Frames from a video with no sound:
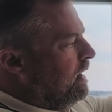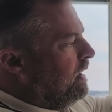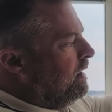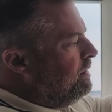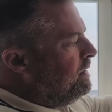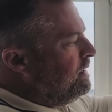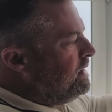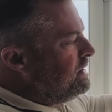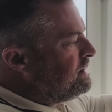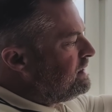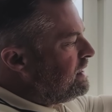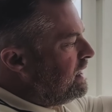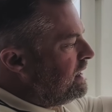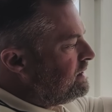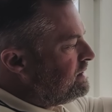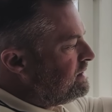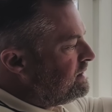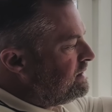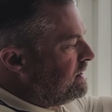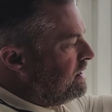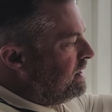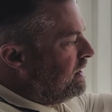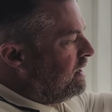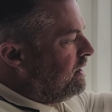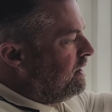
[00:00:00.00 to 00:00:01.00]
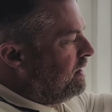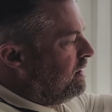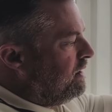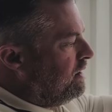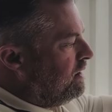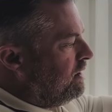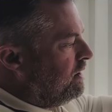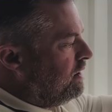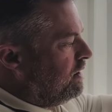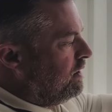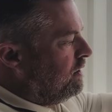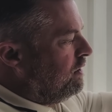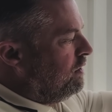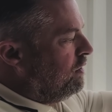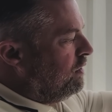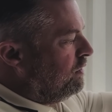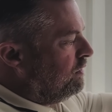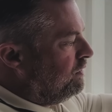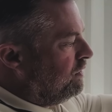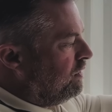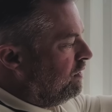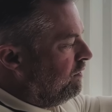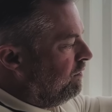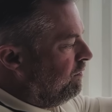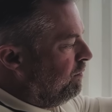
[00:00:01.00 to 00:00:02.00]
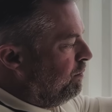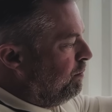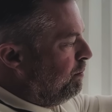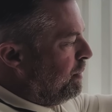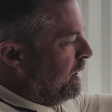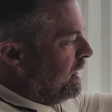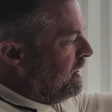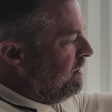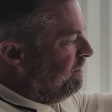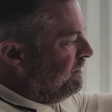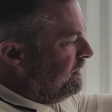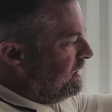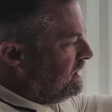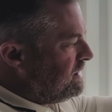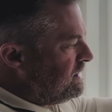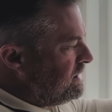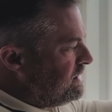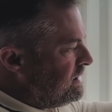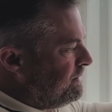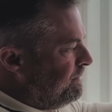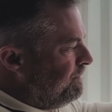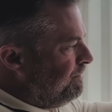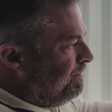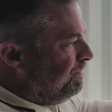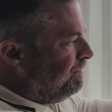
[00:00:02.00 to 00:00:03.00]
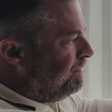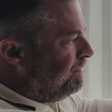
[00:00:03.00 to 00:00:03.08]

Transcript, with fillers: And this has uh, a lot of benefits,